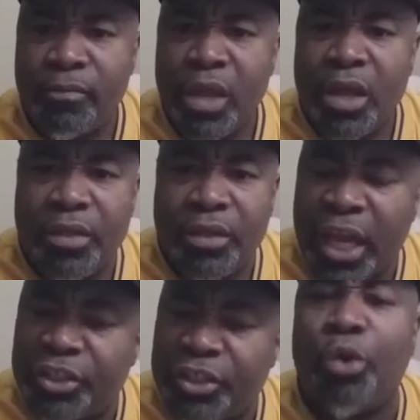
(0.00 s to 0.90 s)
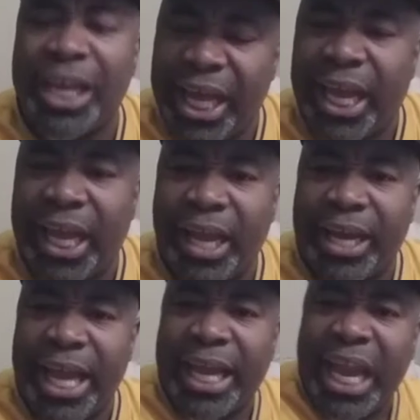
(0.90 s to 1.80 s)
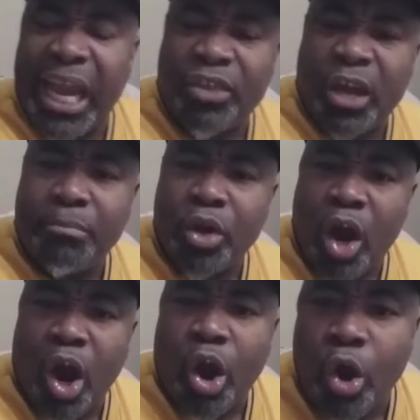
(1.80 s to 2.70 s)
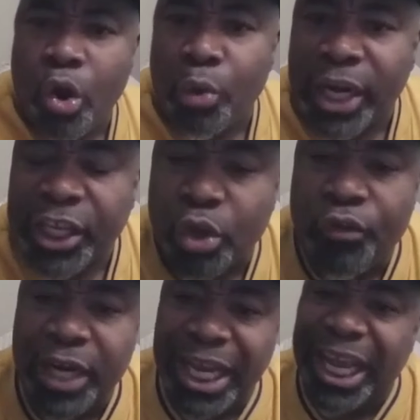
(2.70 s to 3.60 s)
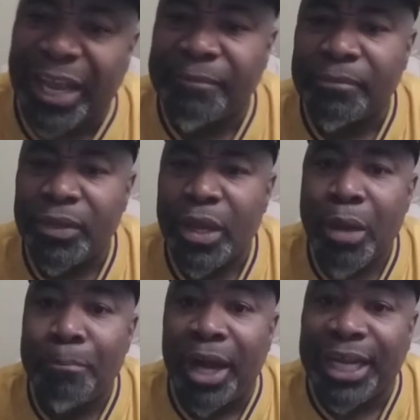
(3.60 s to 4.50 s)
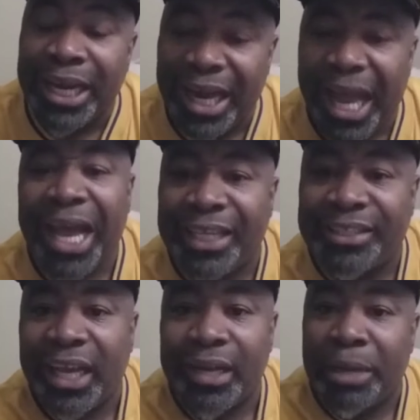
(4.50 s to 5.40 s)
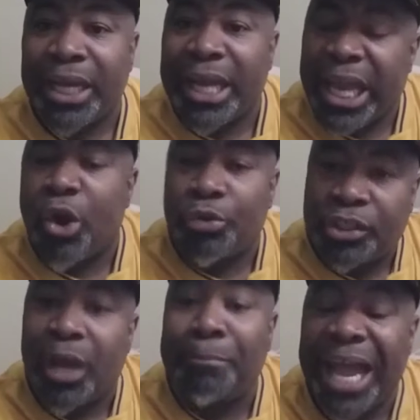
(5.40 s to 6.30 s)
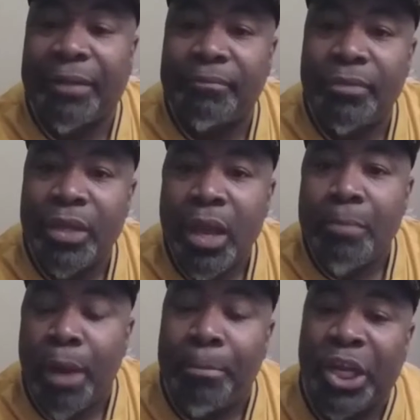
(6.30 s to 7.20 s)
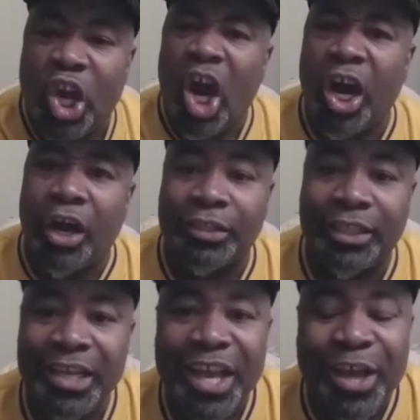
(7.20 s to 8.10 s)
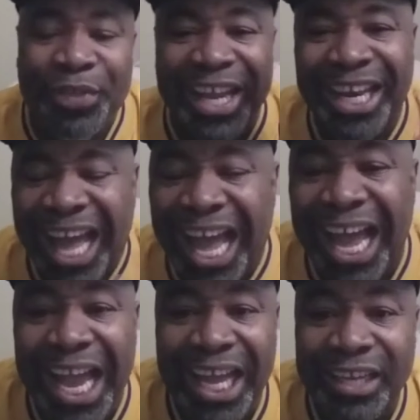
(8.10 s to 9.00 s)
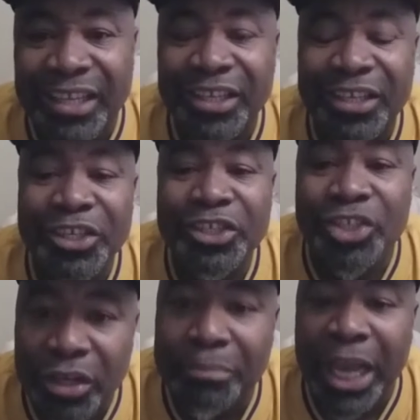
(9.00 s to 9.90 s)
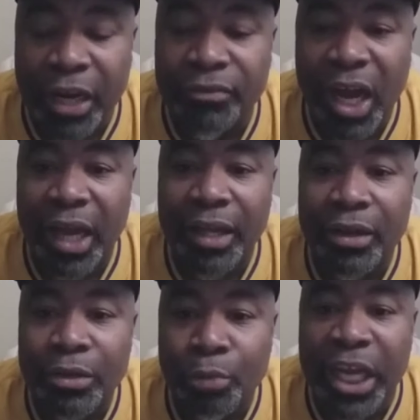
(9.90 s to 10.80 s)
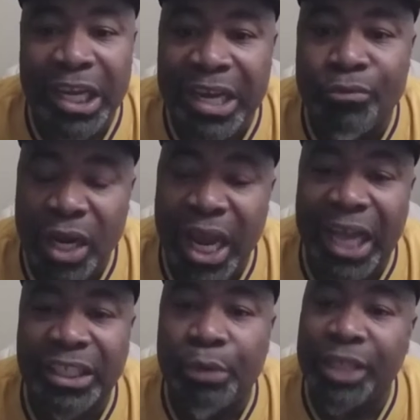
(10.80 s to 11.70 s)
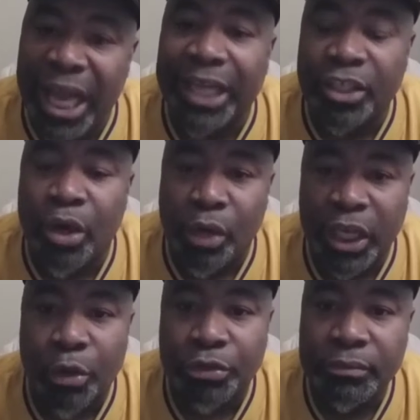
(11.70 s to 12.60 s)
their sold their land and they gave them all what they sold from their land. But they lied and said, but they held some back. But because they lied to the man of God, what they didn't realize they was lying to the Holy Ghost.